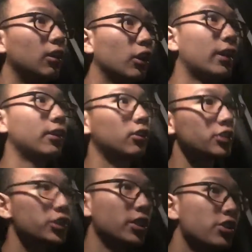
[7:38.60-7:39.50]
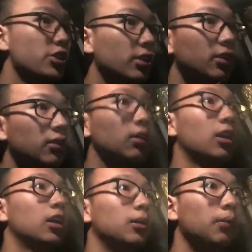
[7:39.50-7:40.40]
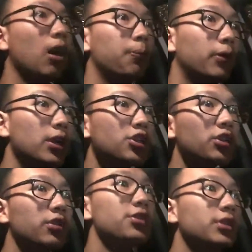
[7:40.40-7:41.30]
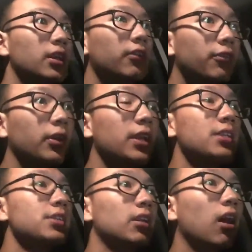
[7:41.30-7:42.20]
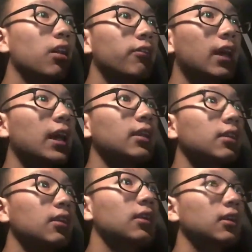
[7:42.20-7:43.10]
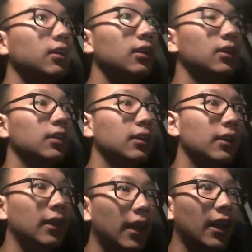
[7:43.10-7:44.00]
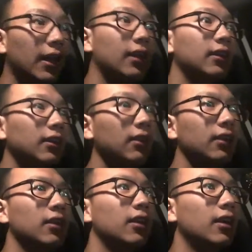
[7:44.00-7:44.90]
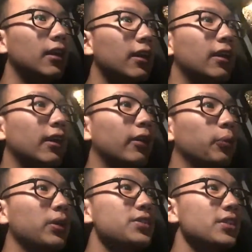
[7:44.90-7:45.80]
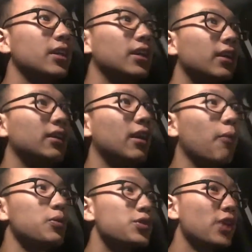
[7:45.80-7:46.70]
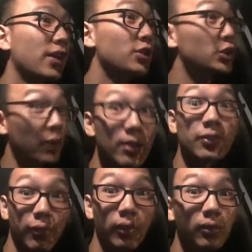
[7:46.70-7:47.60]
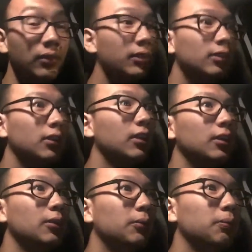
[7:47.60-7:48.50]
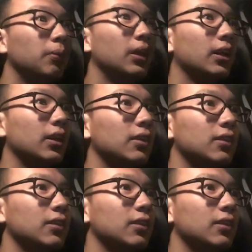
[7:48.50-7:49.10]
look at the construction, operations, deliveries, and all of that. And it was, I would say, stressful, but